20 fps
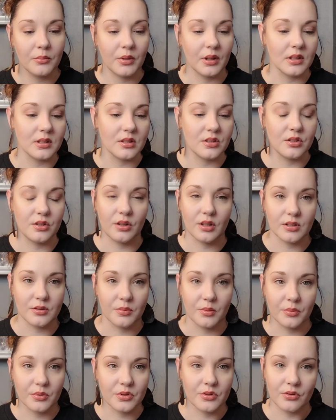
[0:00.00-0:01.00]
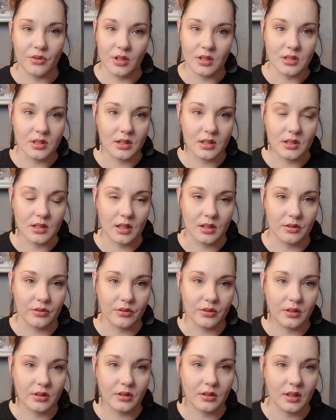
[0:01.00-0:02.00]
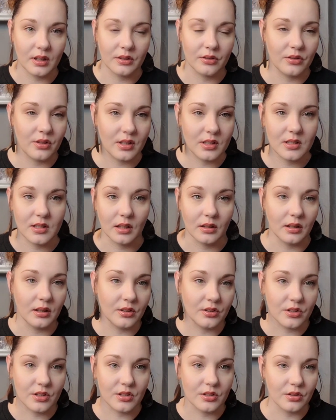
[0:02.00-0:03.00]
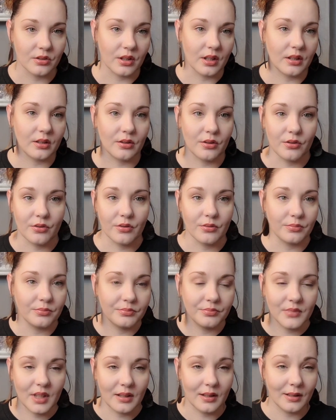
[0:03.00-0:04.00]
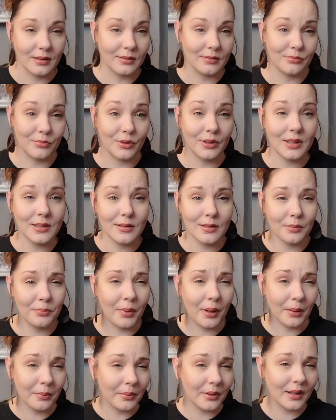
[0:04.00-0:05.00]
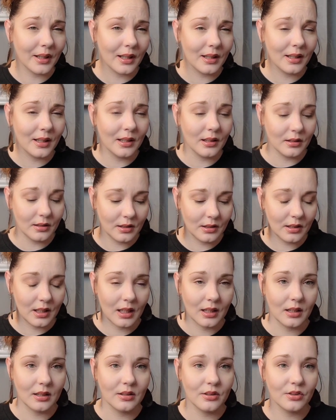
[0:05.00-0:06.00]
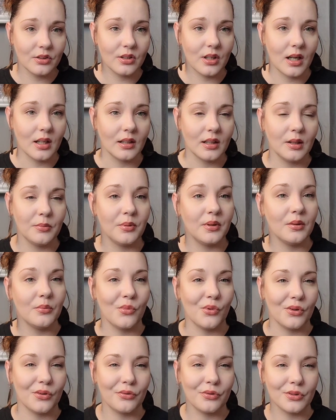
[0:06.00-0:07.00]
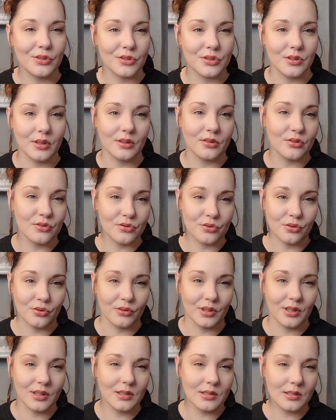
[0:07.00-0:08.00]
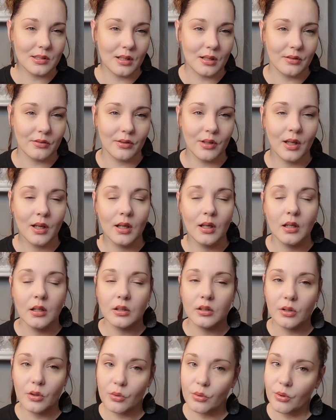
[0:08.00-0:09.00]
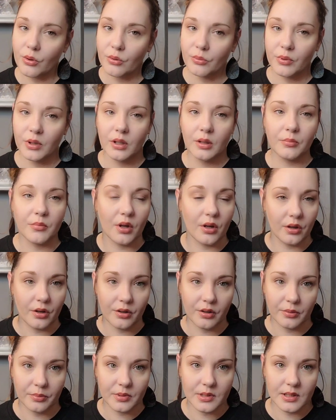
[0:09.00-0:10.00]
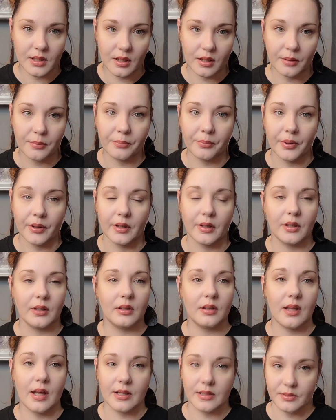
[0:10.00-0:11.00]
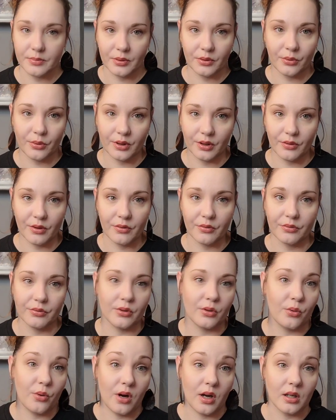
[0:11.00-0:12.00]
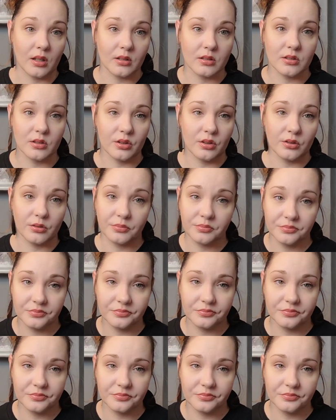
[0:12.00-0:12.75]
Because as you guys remember, Swarovski, they're not selling just to like the public, I think. I think they're kind of keeping it more for just like the jewelry and stuff. Don't quote me, I'm not 100%, but that's been going around for a while, so